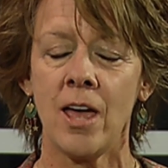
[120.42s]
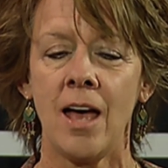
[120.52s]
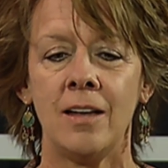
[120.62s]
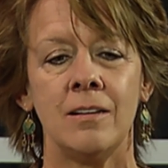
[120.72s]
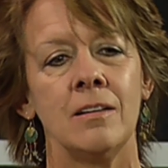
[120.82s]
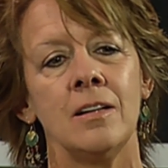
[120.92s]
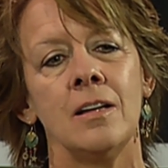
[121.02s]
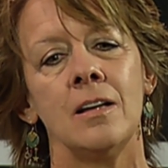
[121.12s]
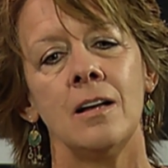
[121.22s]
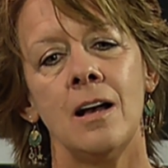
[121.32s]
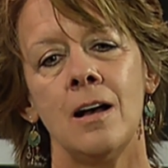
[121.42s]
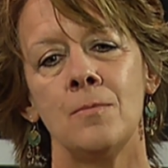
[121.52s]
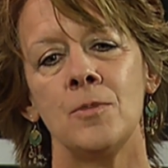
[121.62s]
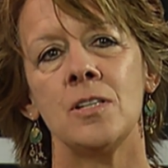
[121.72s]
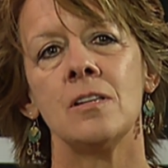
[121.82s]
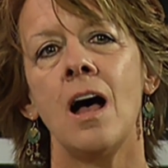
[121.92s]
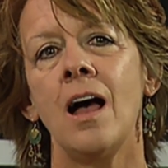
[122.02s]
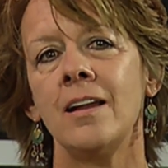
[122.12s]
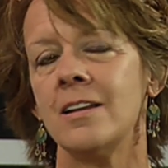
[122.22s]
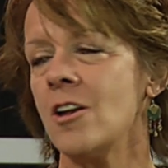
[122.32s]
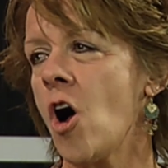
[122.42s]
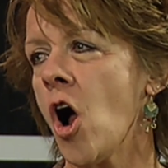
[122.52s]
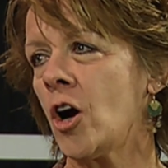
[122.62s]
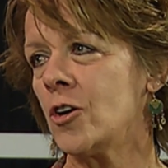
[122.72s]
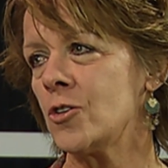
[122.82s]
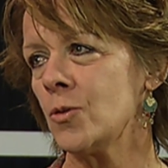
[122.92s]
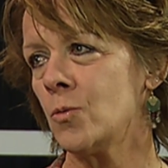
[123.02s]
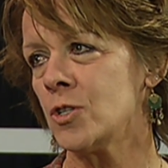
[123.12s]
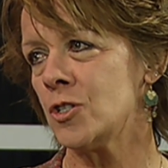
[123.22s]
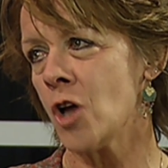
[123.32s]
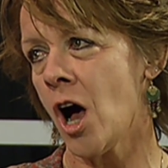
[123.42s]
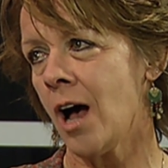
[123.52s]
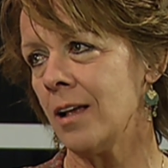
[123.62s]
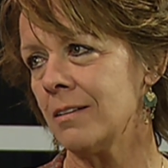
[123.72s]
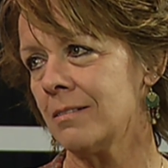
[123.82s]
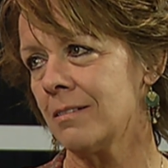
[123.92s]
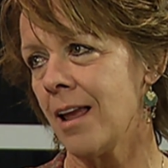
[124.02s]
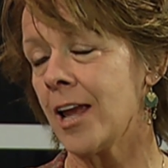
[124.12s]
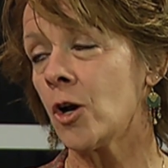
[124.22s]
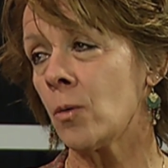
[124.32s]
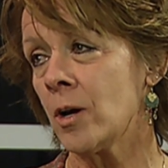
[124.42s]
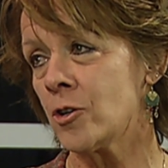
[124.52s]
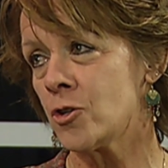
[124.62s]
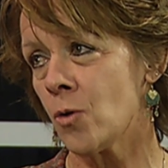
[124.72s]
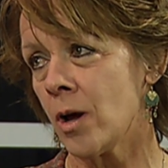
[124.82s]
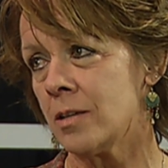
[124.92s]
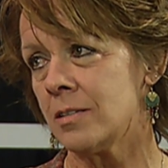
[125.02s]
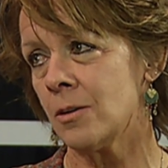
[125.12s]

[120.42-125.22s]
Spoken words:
that design and art was not a career choice,